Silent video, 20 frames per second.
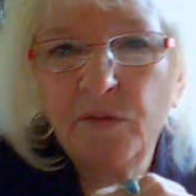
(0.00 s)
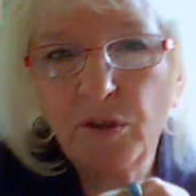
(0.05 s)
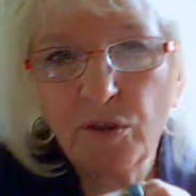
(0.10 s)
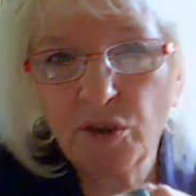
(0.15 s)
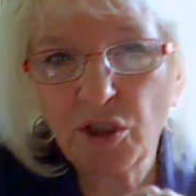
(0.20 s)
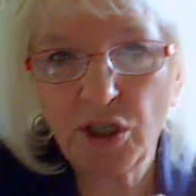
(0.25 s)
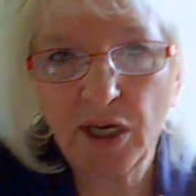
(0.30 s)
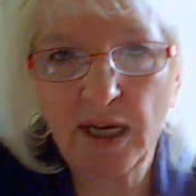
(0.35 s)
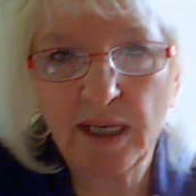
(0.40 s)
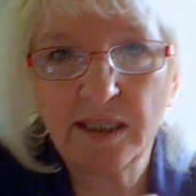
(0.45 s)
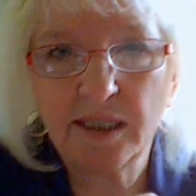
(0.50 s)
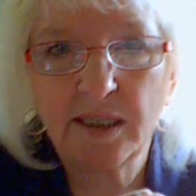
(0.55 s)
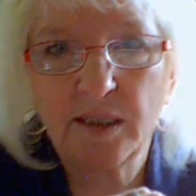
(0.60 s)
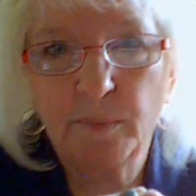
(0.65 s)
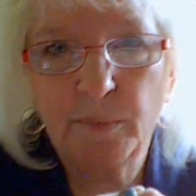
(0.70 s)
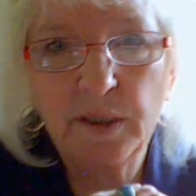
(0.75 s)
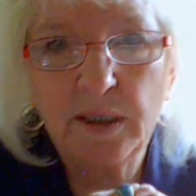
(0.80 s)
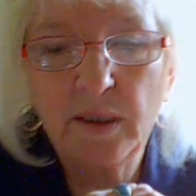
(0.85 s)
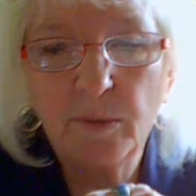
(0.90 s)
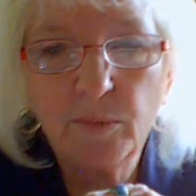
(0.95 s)
you a chance to
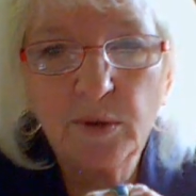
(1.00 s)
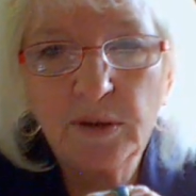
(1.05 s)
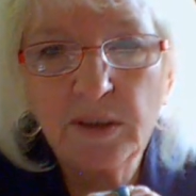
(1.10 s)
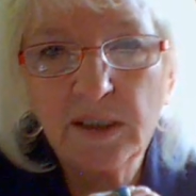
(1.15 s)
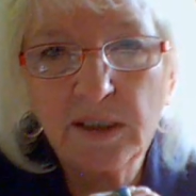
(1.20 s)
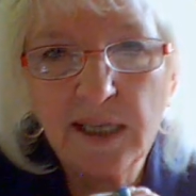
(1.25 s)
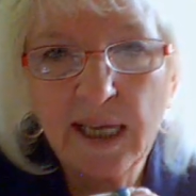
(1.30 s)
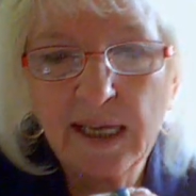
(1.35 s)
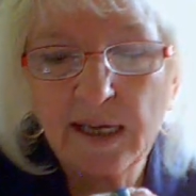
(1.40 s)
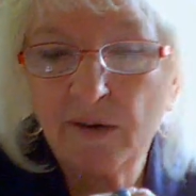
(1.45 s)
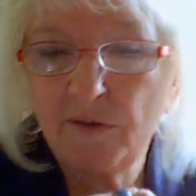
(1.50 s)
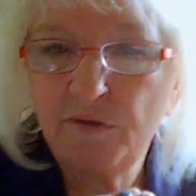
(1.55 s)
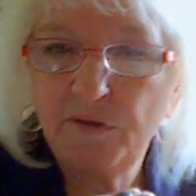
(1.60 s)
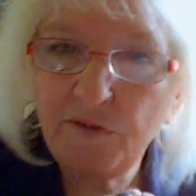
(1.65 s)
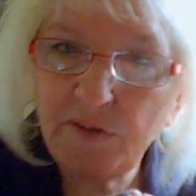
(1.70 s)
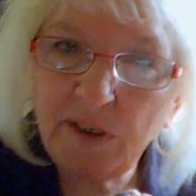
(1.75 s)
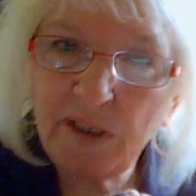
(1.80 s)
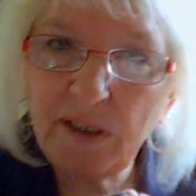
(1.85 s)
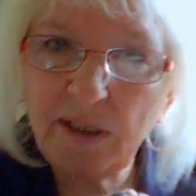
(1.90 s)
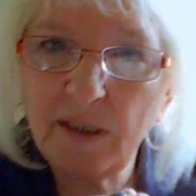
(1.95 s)
be able to get a
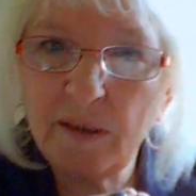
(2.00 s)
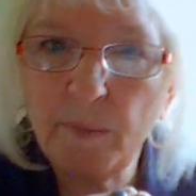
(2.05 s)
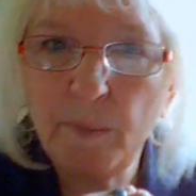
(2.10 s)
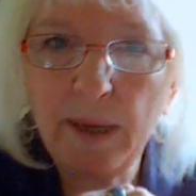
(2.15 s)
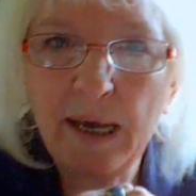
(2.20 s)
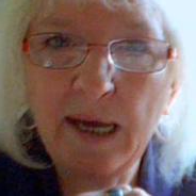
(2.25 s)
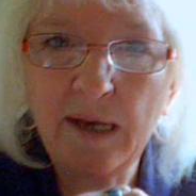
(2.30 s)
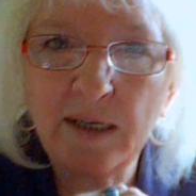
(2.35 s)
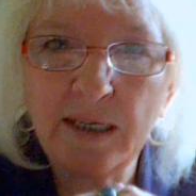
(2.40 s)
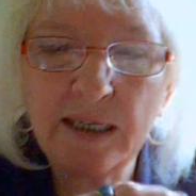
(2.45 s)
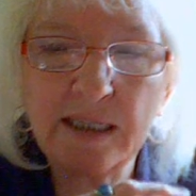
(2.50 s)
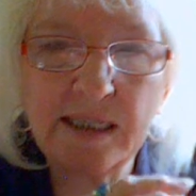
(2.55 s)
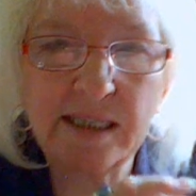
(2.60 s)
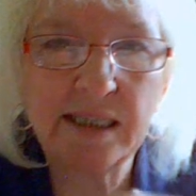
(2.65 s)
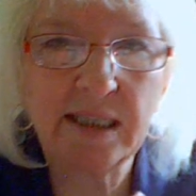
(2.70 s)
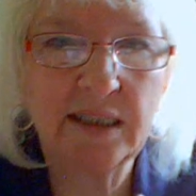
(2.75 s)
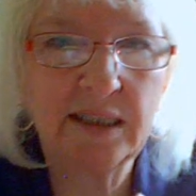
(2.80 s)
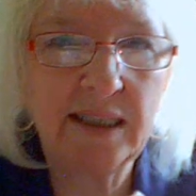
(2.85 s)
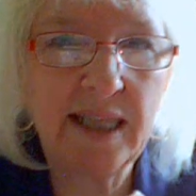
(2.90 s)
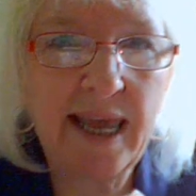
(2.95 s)
feeling about is
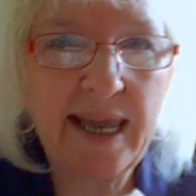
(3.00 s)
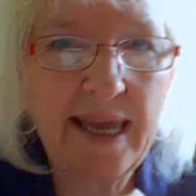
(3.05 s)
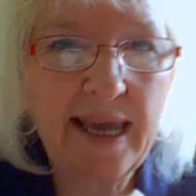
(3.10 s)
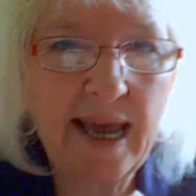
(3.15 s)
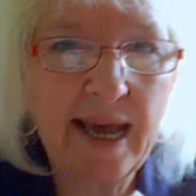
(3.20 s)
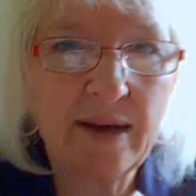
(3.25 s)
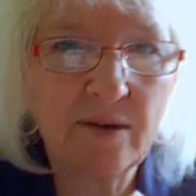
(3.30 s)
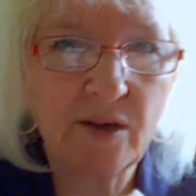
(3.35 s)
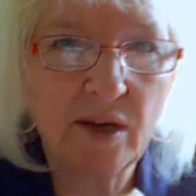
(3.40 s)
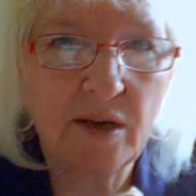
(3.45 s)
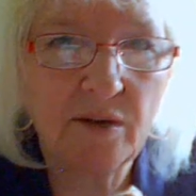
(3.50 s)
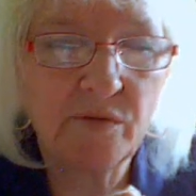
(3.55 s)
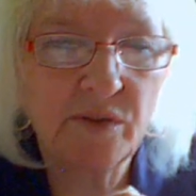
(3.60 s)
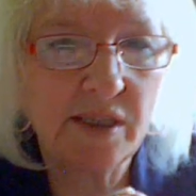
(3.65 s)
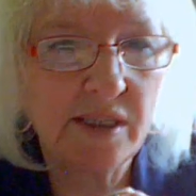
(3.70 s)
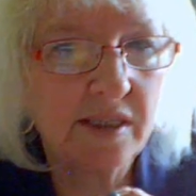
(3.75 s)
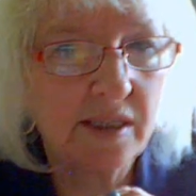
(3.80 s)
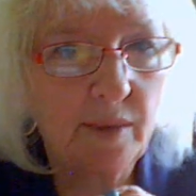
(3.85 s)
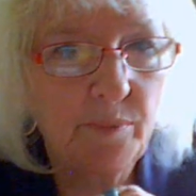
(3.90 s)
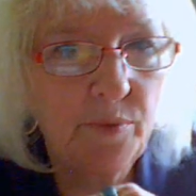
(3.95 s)
the layout of the
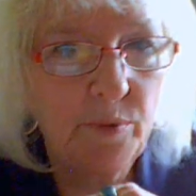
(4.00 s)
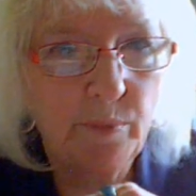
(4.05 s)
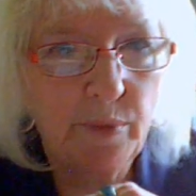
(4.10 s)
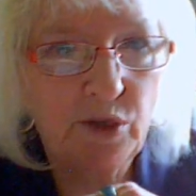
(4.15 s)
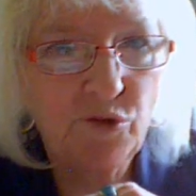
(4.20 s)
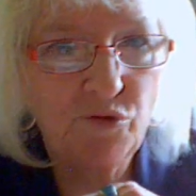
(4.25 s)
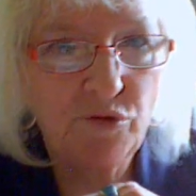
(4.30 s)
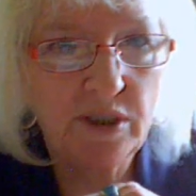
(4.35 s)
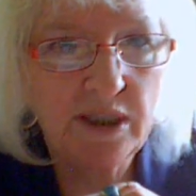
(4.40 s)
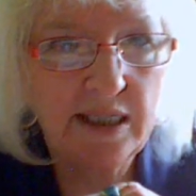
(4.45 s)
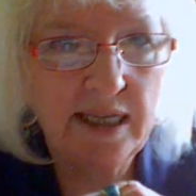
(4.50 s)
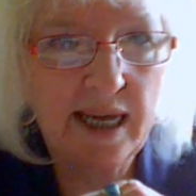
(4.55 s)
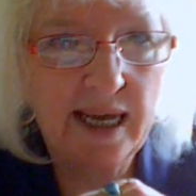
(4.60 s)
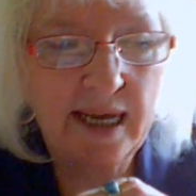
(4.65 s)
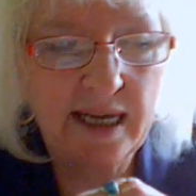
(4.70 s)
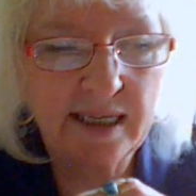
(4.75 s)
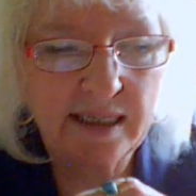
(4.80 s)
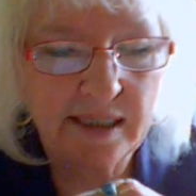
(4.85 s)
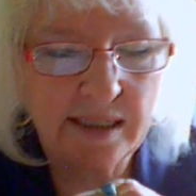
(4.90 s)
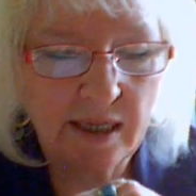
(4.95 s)
supplementary
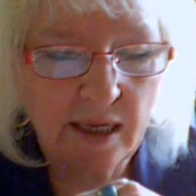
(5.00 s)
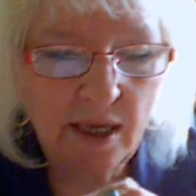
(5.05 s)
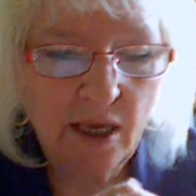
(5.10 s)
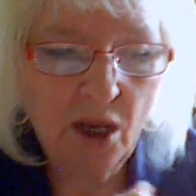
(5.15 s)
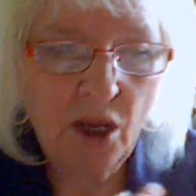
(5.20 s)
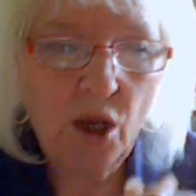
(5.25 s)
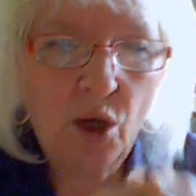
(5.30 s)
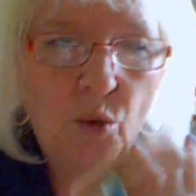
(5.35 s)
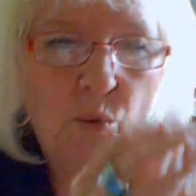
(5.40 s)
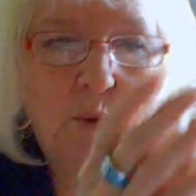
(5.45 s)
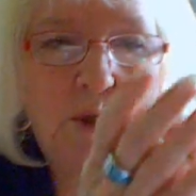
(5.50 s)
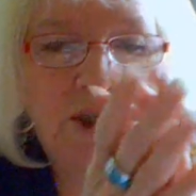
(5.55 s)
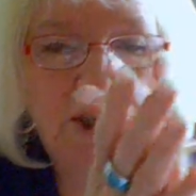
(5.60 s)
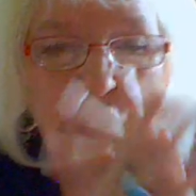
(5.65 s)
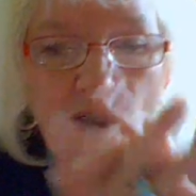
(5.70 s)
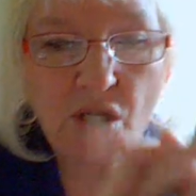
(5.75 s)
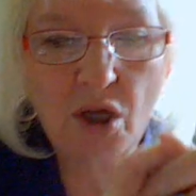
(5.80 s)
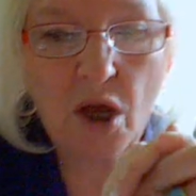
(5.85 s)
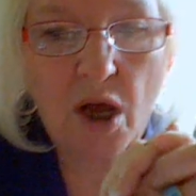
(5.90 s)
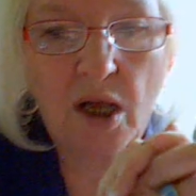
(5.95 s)
text, which
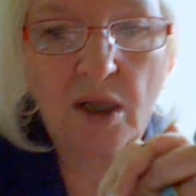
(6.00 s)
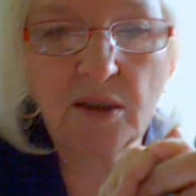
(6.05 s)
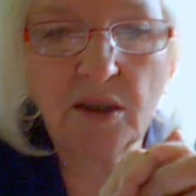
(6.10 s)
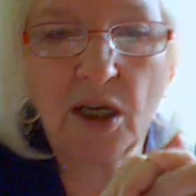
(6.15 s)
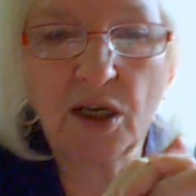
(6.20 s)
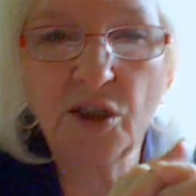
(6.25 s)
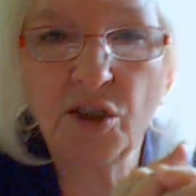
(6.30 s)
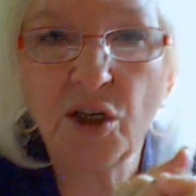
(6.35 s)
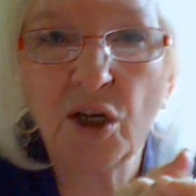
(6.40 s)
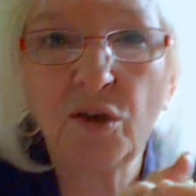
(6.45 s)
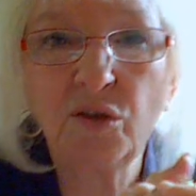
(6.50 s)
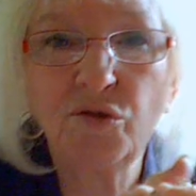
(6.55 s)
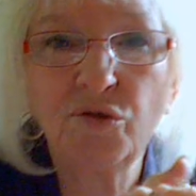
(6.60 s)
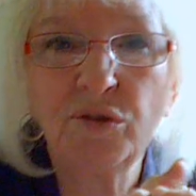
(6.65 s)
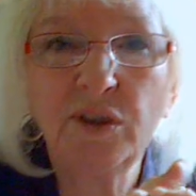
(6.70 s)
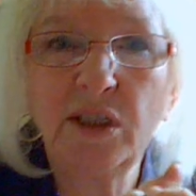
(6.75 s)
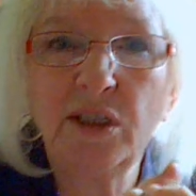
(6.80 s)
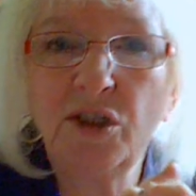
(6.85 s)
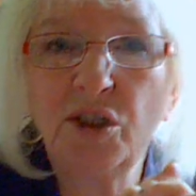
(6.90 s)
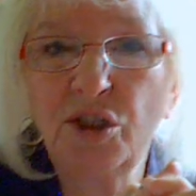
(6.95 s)
is called
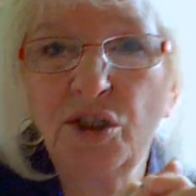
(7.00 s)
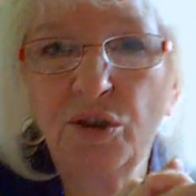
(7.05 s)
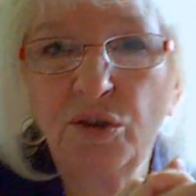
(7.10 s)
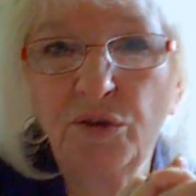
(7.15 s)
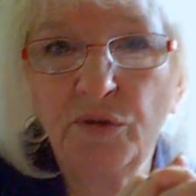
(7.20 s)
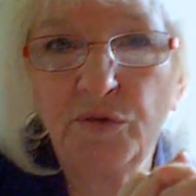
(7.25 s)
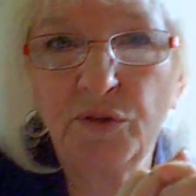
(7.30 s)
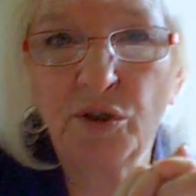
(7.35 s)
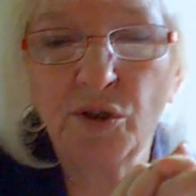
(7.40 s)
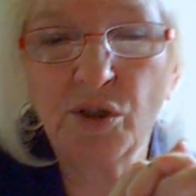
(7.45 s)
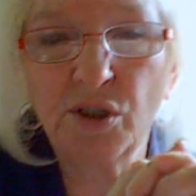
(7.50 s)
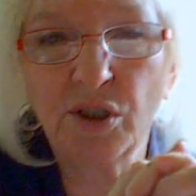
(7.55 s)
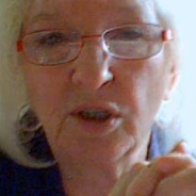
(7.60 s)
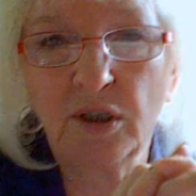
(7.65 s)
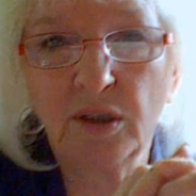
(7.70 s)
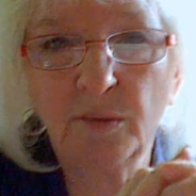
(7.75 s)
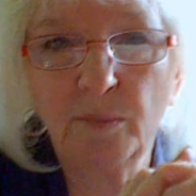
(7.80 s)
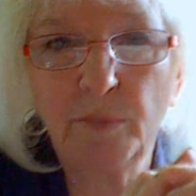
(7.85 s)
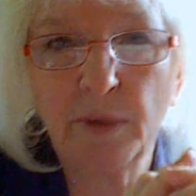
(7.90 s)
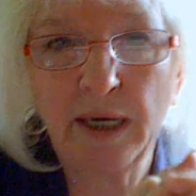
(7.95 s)
Adultery is
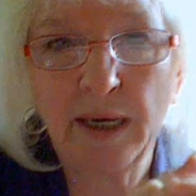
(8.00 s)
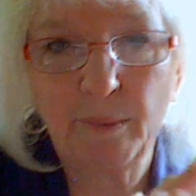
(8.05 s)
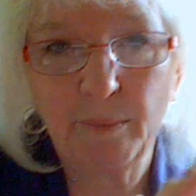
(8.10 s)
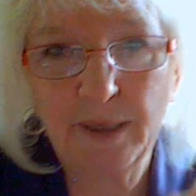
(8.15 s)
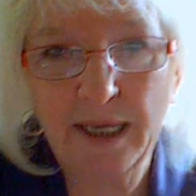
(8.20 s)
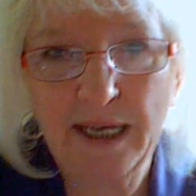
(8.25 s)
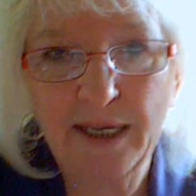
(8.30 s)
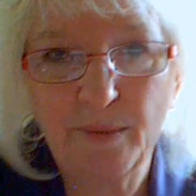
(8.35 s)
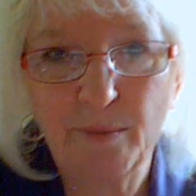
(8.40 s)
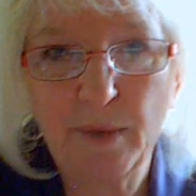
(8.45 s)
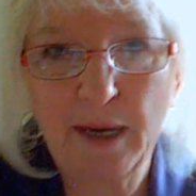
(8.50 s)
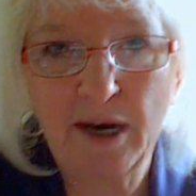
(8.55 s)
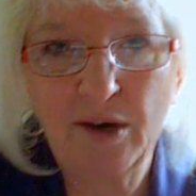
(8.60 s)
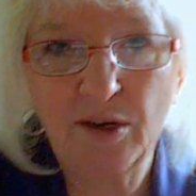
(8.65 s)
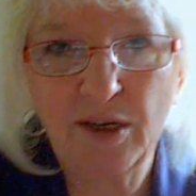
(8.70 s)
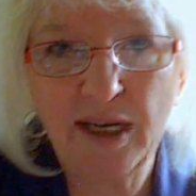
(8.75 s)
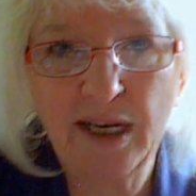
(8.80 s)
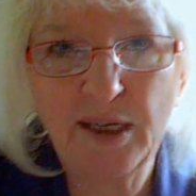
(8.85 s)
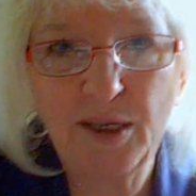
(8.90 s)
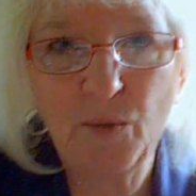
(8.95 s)
Universal, but I'm Getting
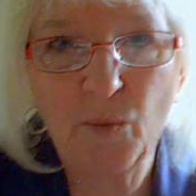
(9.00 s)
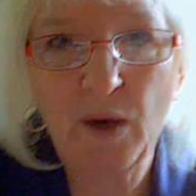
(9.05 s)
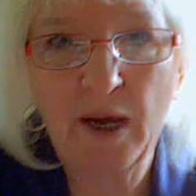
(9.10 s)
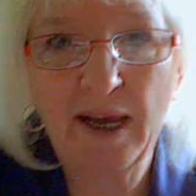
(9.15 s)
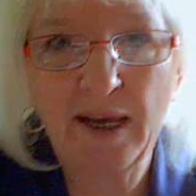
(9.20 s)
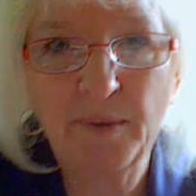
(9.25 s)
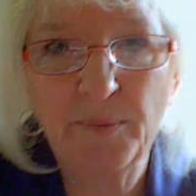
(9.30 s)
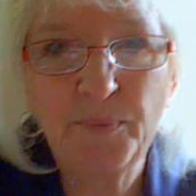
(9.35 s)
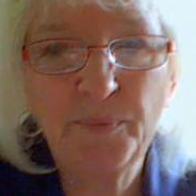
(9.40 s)
Married Anyway.